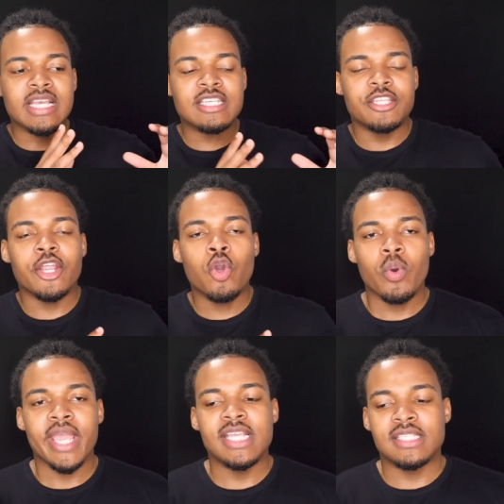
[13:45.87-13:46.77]
is there a
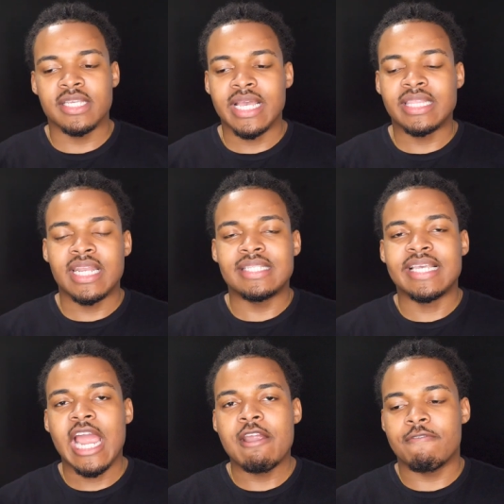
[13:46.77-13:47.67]
way to get that
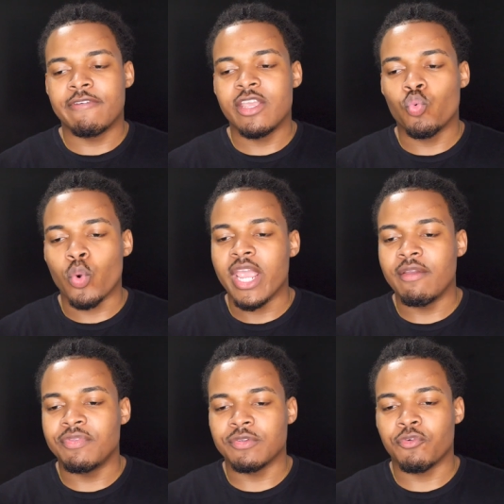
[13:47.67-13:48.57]
entire fee
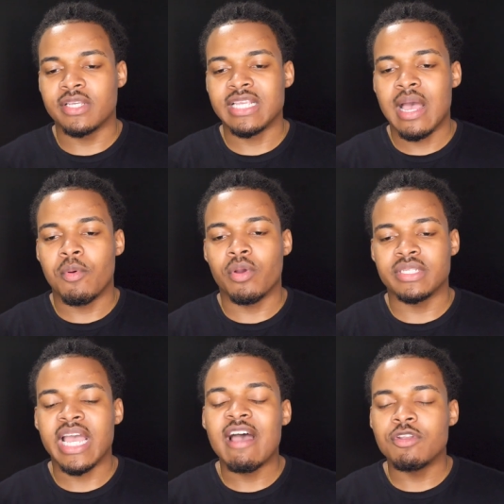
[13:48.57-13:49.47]
waived? Is, for example,
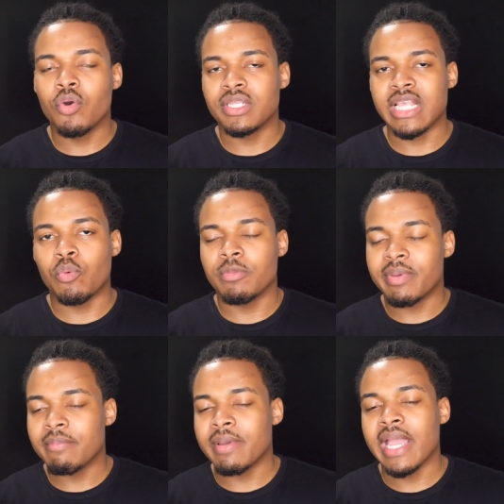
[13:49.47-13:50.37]
because I have noticed like with
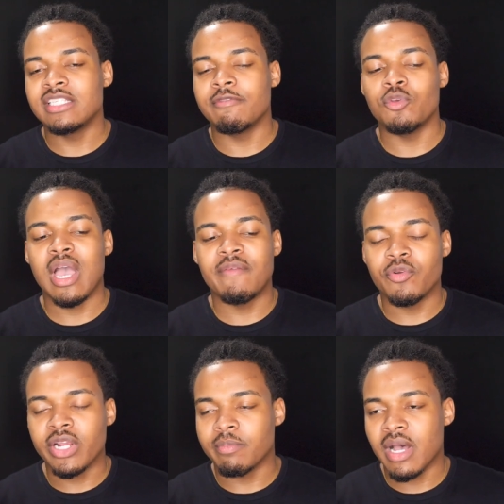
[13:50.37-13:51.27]
big banks, if you have a
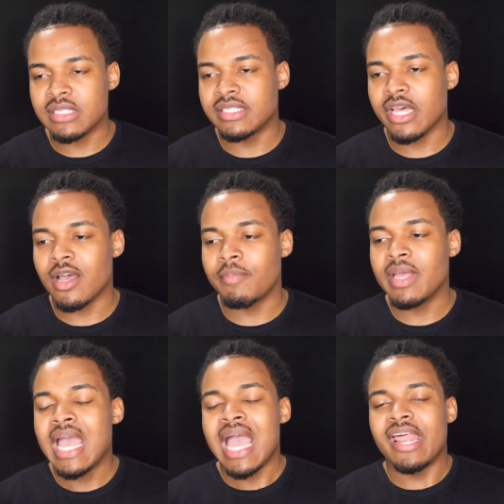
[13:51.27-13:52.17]
direct deposit set up
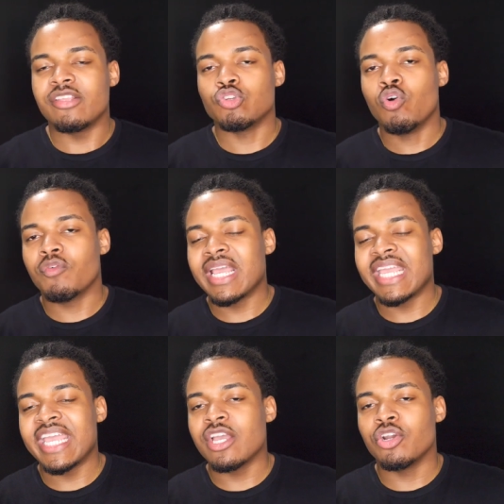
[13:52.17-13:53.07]
and it's over
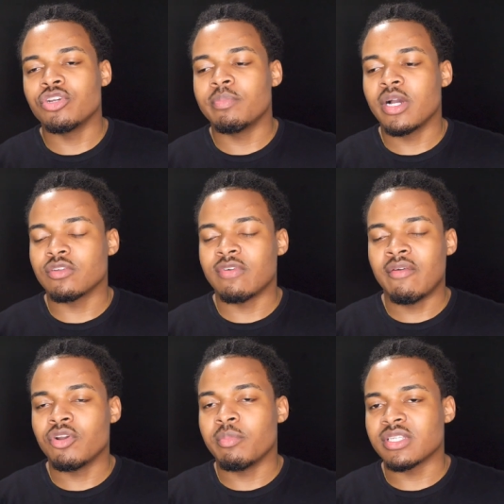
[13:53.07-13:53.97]
like eight hundred bucks or
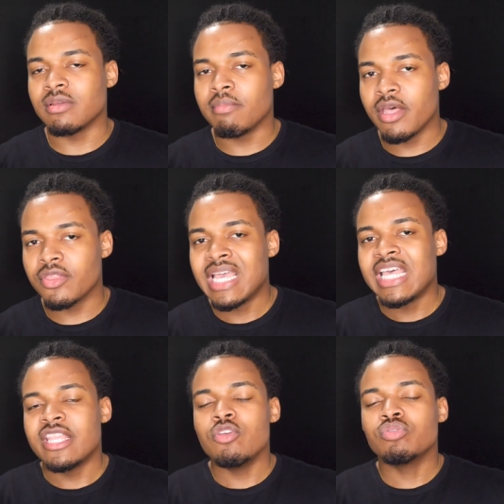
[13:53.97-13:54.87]
five hundred bucks a month,
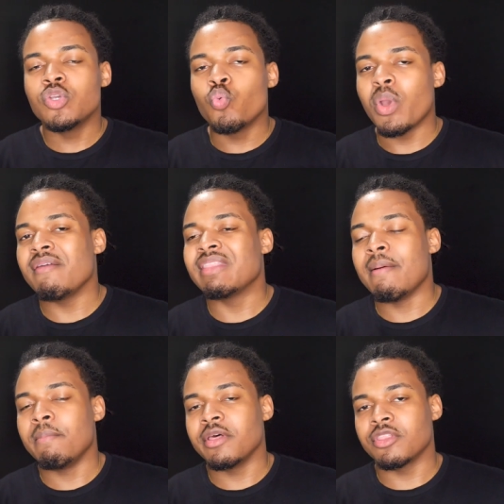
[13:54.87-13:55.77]
they usually waive
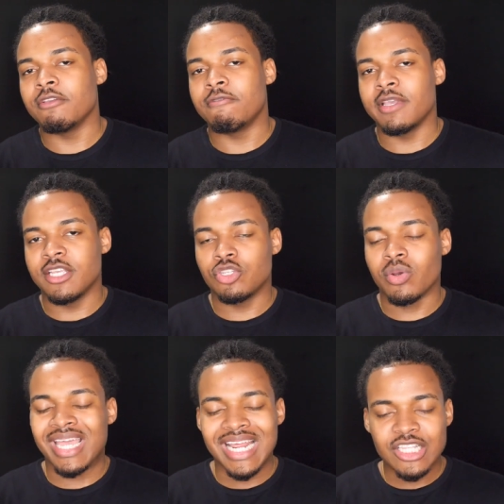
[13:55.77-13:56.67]
that monthly fee.
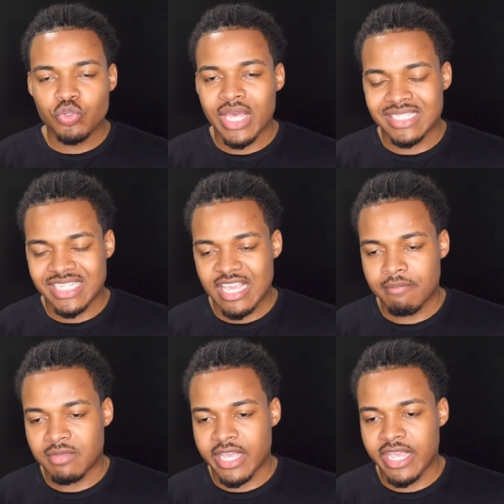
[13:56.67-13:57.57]
So can I do that
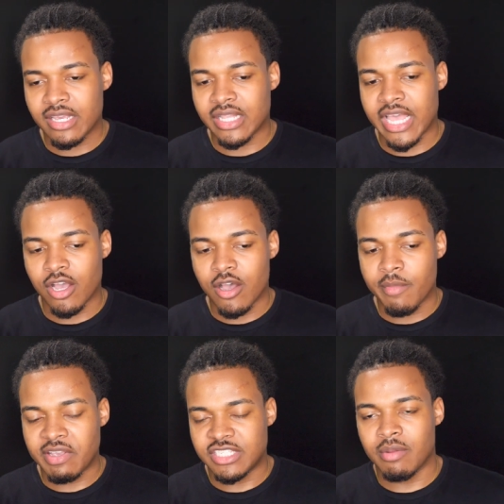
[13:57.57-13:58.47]
same thing? Like
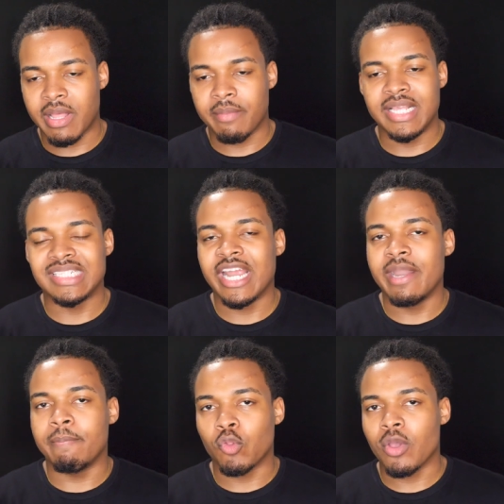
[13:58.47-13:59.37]
um, if I set up like my entire
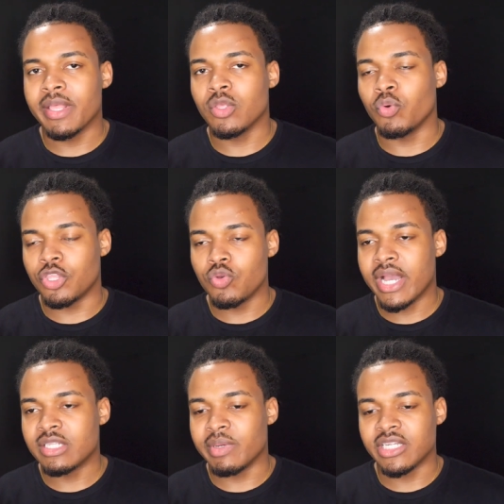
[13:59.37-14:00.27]
employment with you
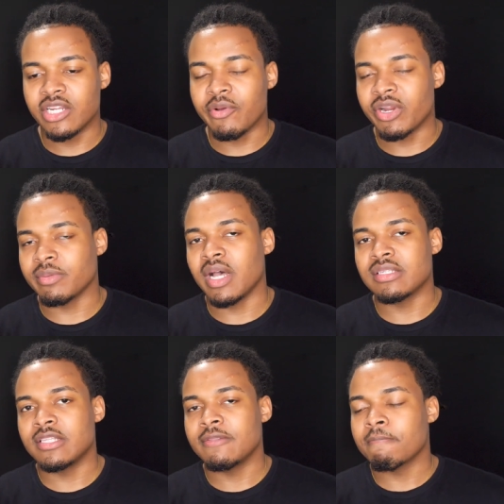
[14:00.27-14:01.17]
guys, my entire direct
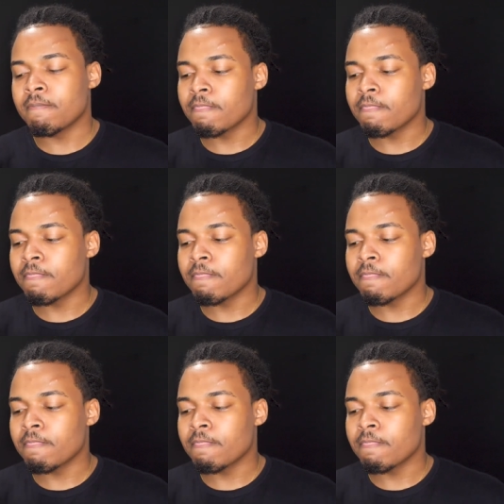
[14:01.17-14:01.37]
deposit?